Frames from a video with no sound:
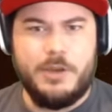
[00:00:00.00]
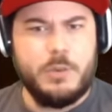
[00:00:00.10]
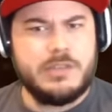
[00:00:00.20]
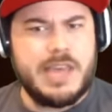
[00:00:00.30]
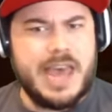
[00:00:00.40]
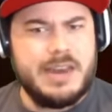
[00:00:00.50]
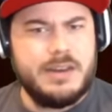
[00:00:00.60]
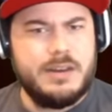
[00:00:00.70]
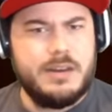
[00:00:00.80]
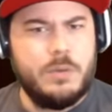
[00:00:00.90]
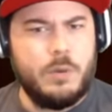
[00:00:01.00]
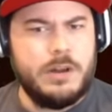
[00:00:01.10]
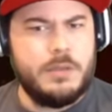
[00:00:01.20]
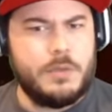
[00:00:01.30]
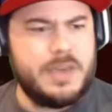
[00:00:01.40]
Was that one
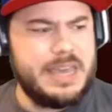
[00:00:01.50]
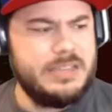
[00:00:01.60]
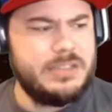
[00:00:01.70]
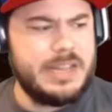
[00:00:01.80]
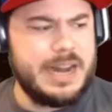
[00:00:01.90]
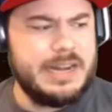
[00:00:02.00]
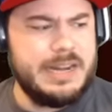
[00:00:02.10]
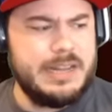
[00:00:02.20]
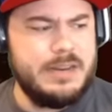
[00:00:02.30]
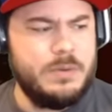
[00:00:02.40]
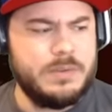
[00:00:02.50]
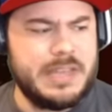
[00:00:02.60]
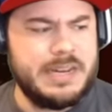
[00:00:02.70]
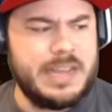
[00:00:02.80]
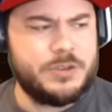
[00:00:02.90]
of the things that I needed? Was
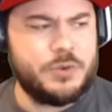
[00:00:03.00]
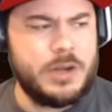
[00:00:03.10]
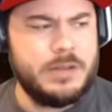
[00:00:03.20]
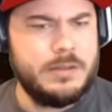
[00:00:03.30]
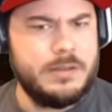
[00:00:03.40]
that an extra?